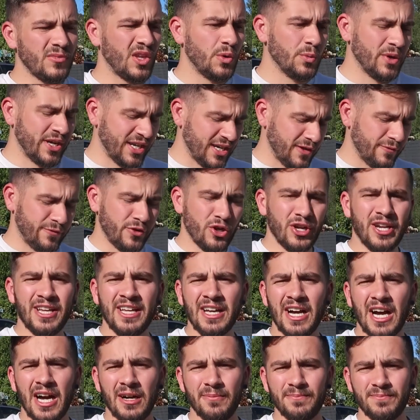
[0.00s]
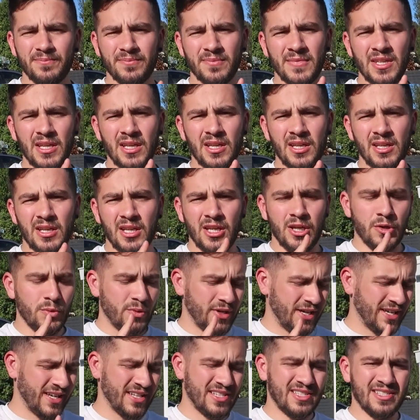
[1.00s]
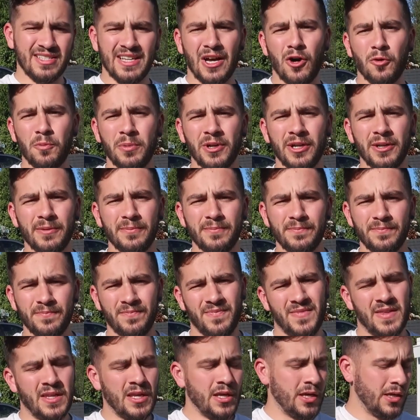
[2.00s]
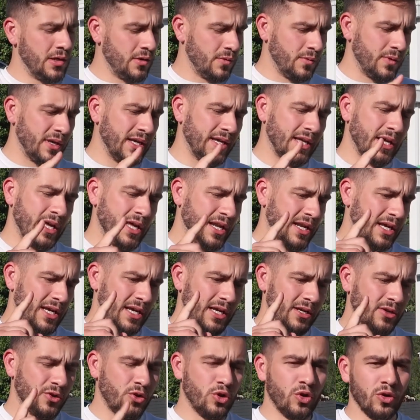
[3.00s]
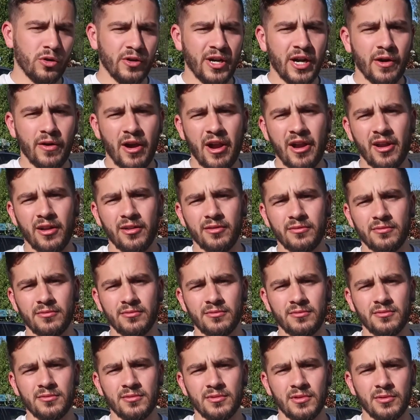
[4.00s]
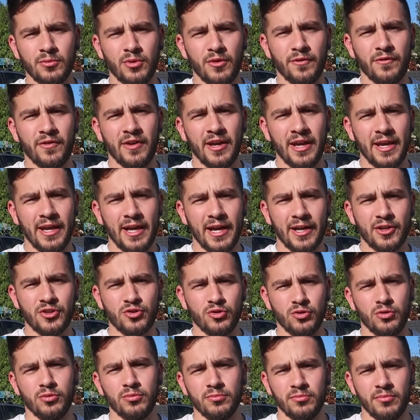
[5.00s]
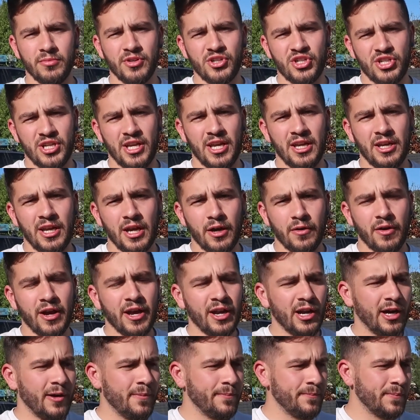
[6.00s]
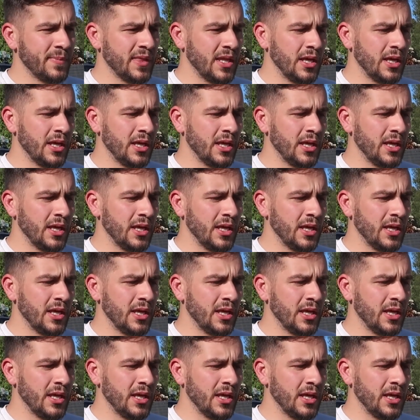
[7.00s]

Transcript: We're going to verticut. We're going to scalp it. We're going to core aerate it with a actual machine aerator.